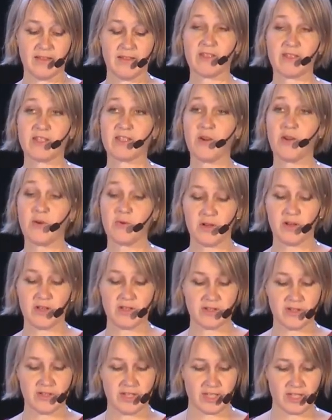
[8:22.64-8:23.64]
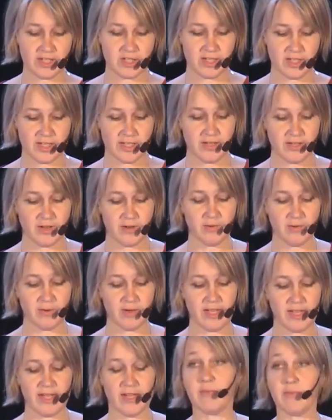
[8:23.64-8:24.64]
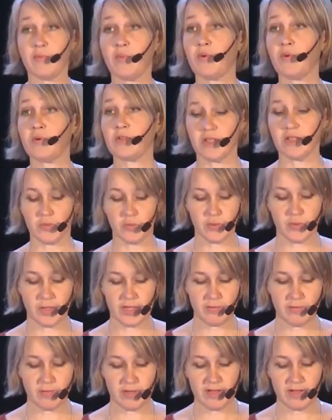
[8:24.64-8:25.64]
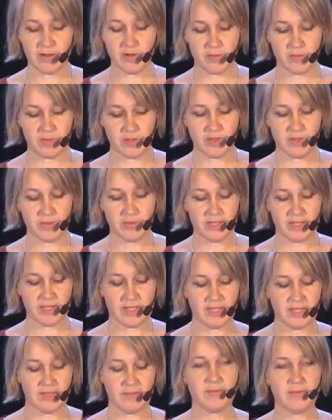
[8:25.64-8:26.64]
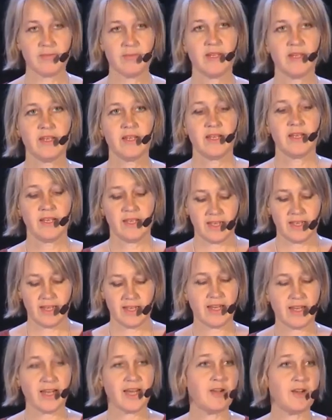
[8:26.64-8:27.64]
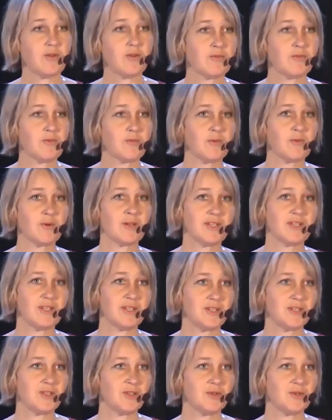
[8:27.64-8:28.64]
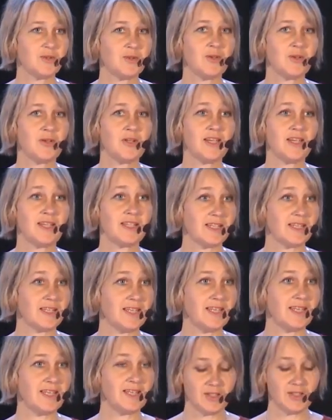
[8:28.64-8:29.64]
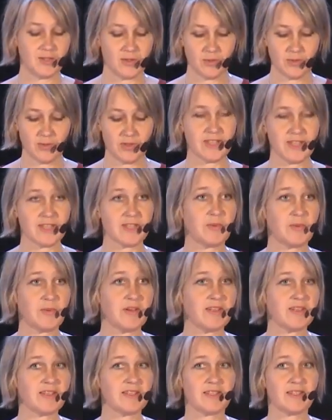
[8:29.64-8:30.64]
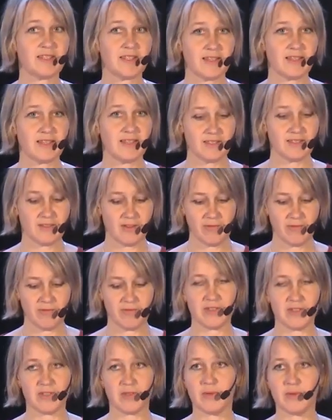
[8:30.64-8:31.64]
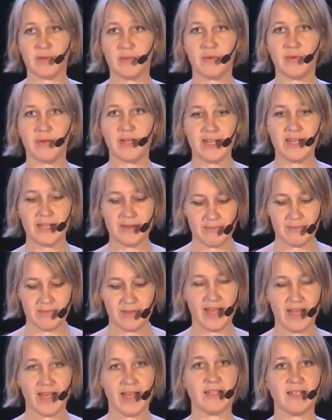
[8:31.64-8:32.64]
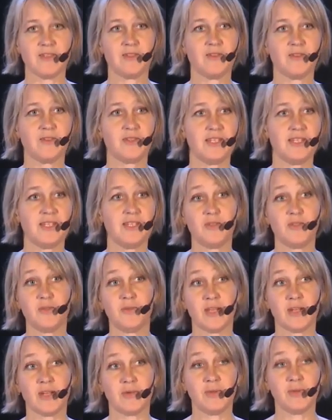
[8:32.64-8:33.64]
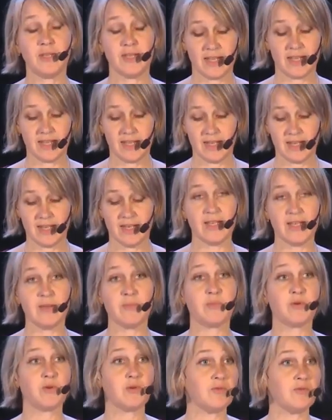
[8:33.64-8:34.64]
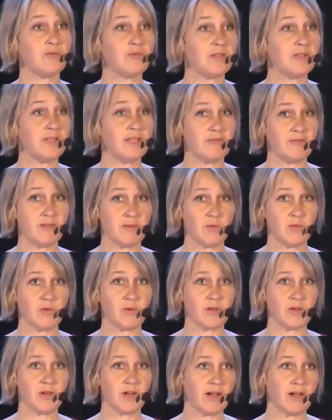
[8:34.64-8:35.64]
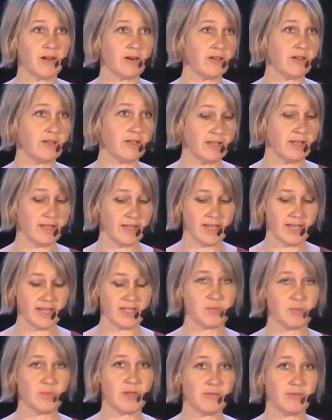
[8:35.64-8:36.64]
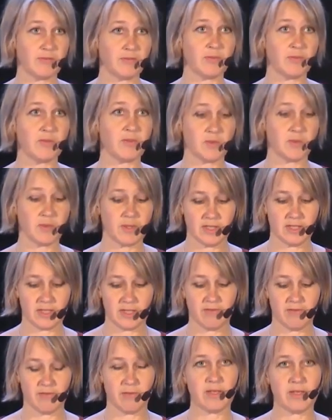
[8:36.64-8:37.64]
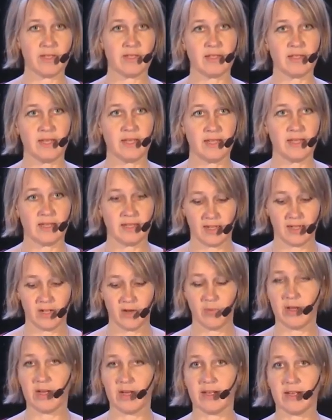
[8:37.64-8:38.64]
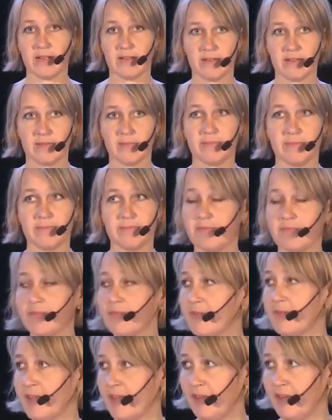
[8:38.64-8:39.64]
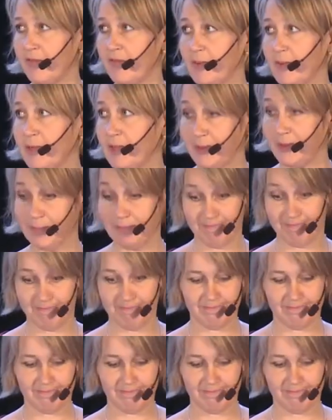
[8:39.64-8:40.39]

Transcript: There is no contradiction, only an important win-win opportunity. And I look forward to listening to all the experience that this conference will bring and to see to that we can improve even more our engagement from the Swedish government in global health. Thank you very much.